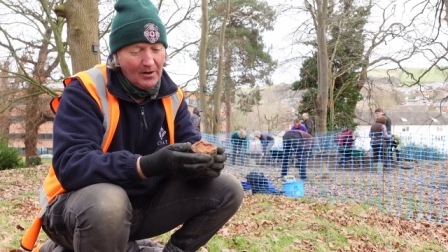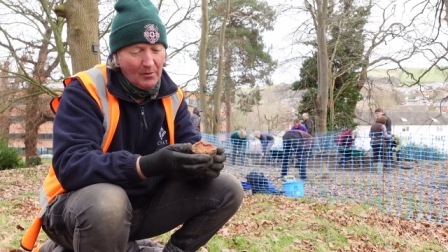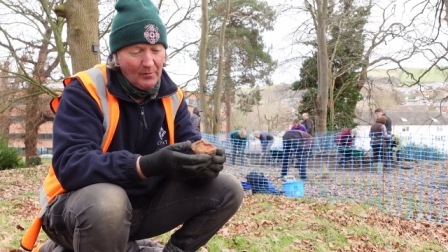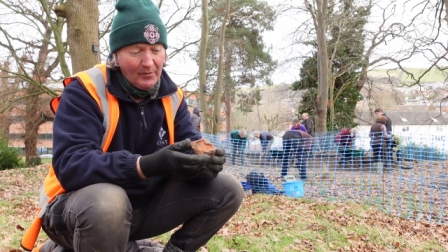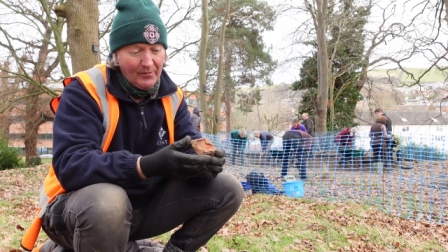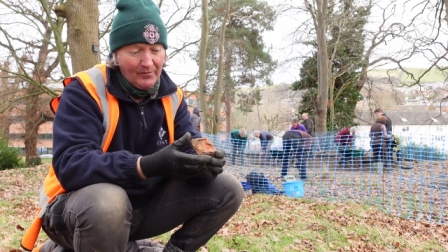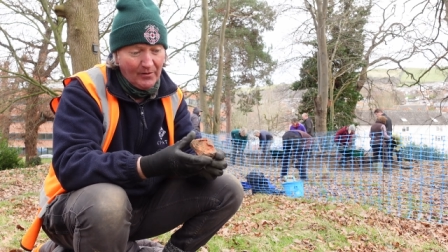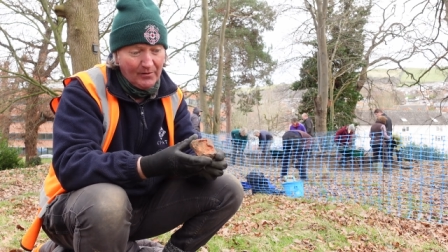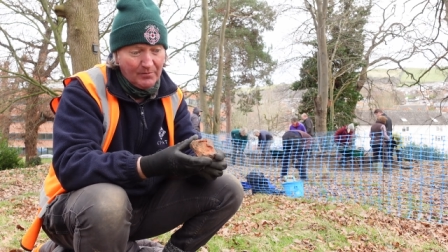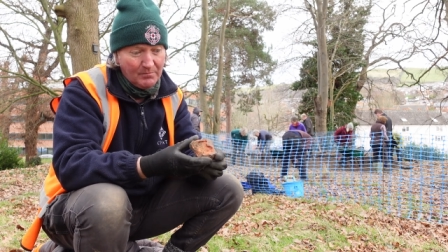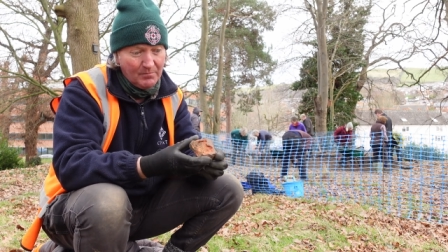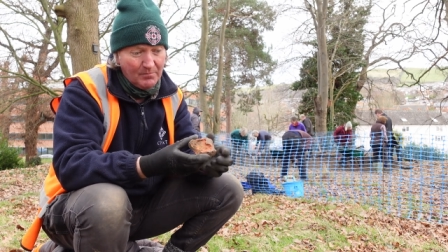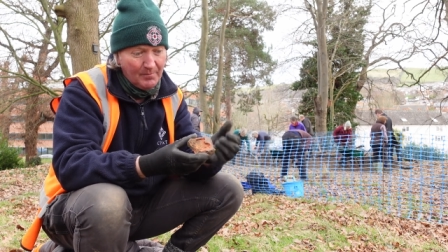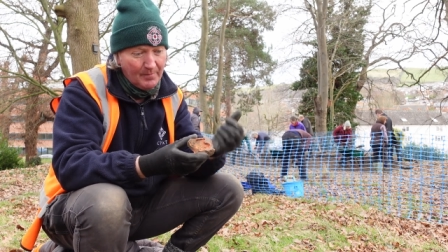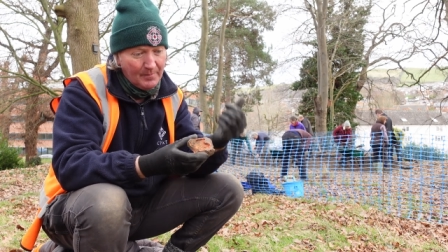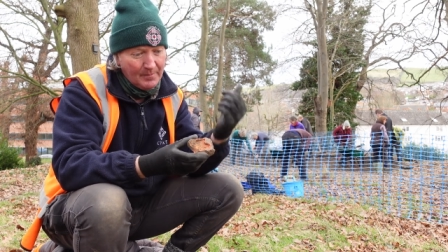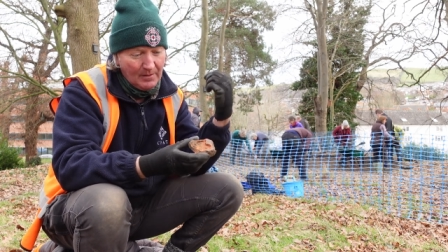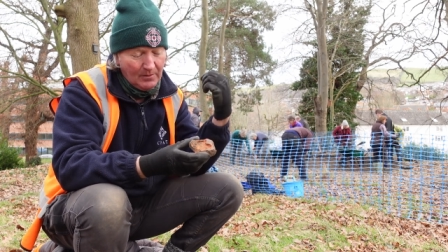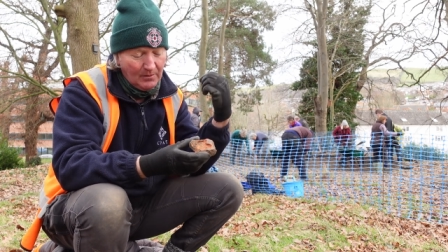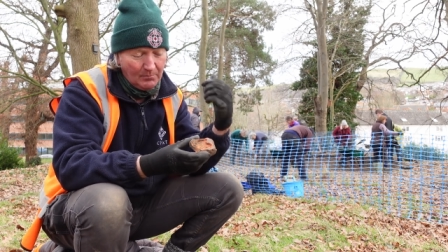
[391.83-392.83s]
We've had
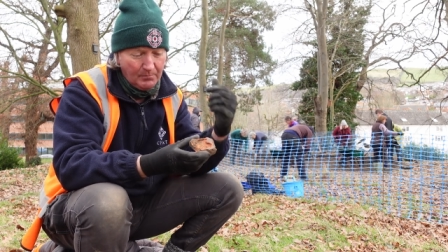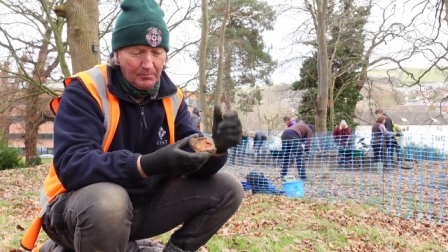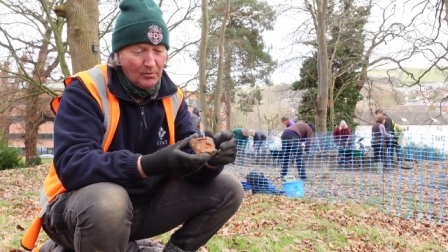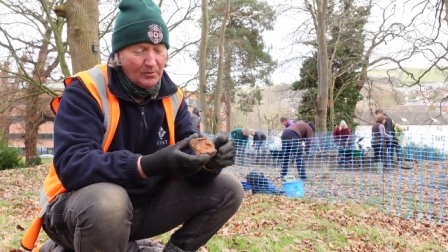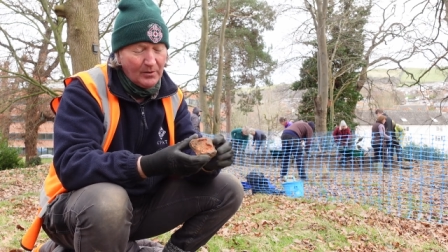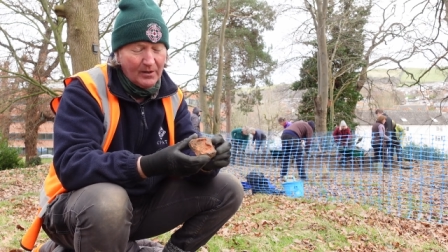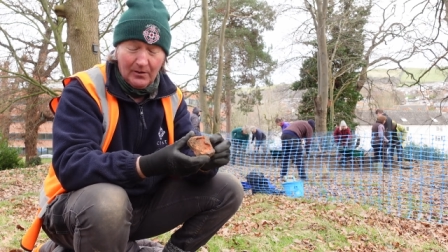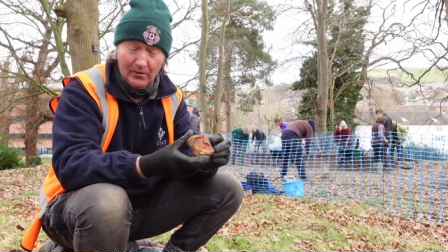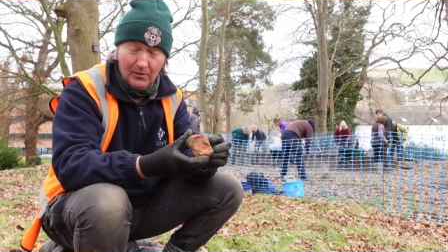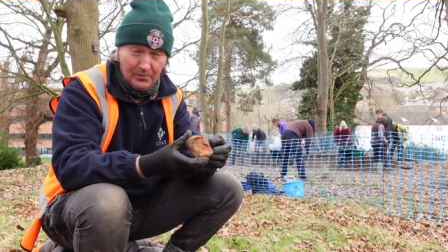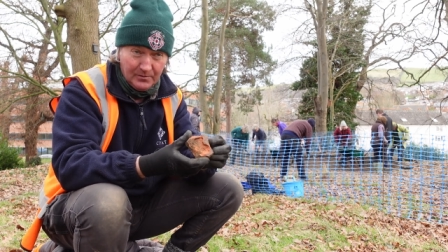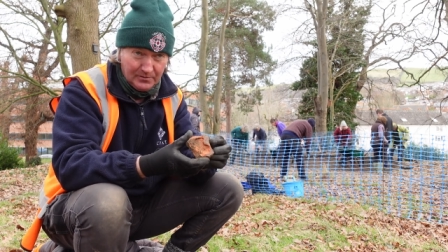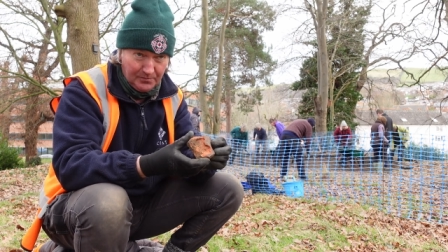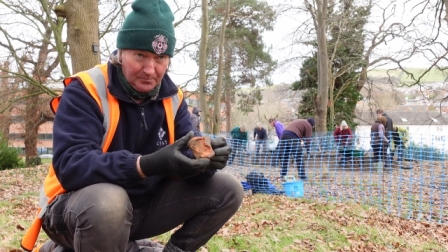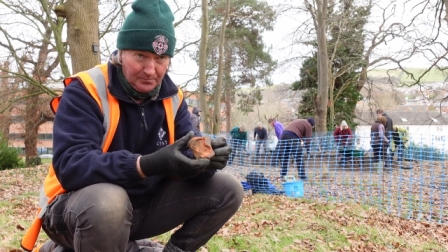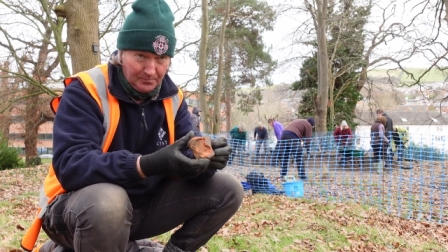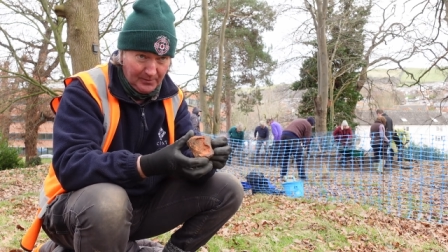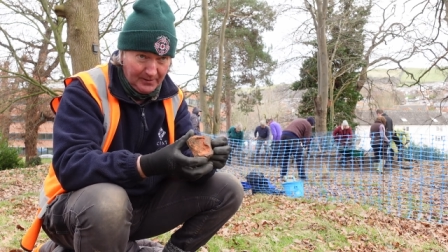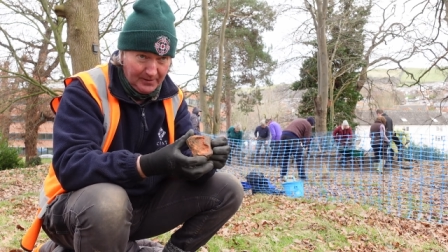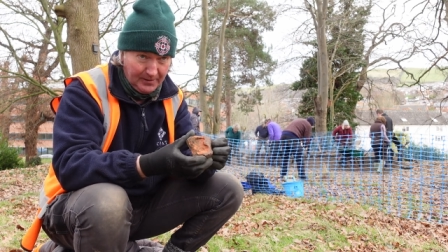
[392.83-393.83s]
bucket loads of
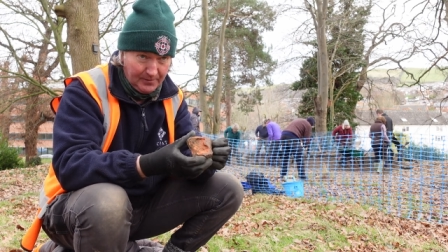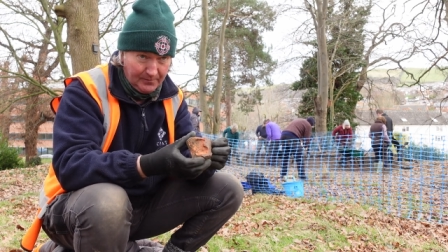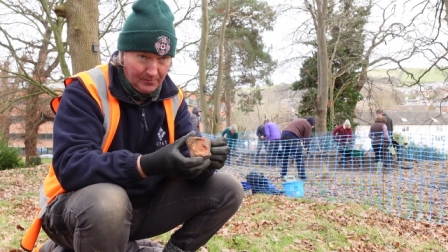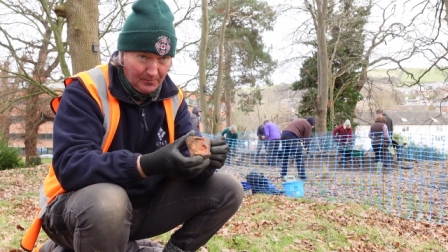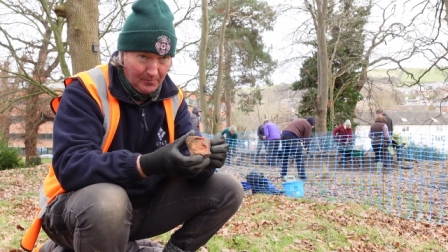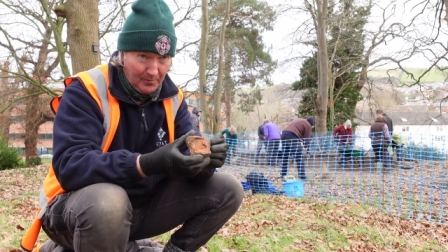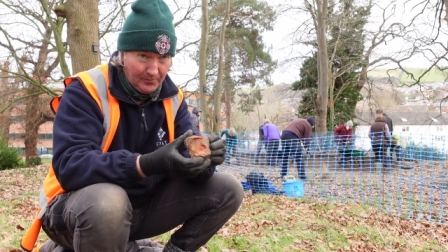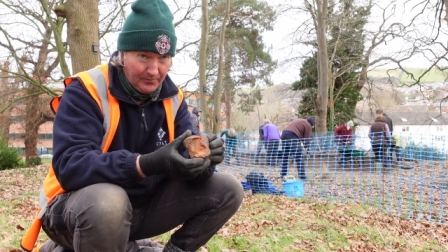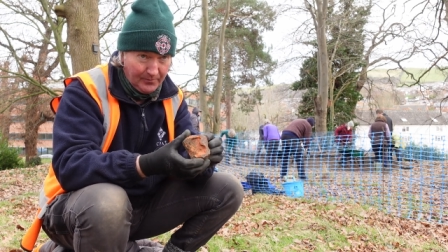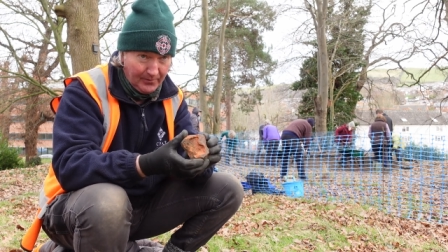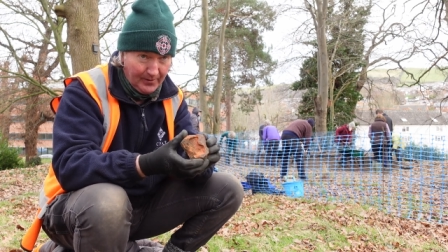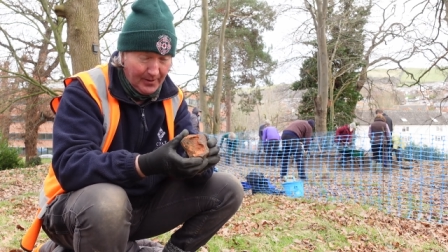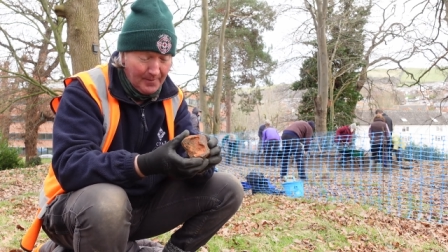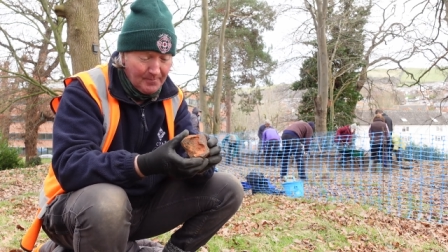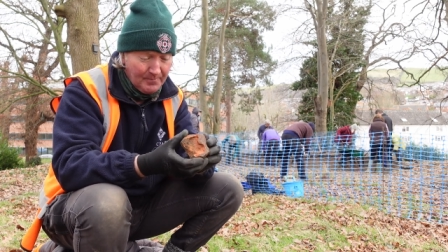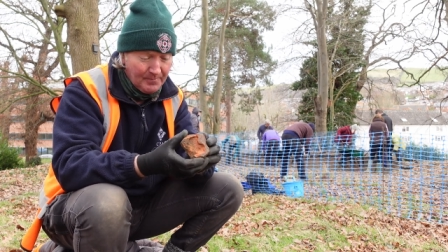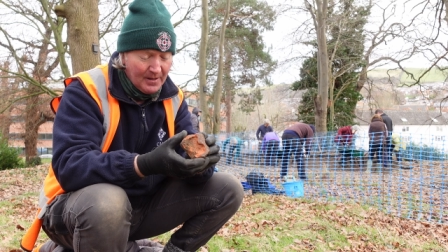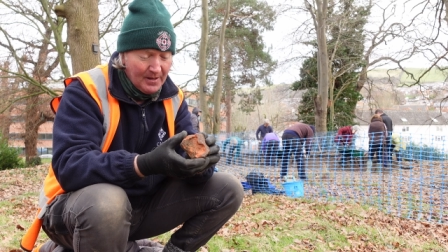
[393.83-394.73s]
brick from over there.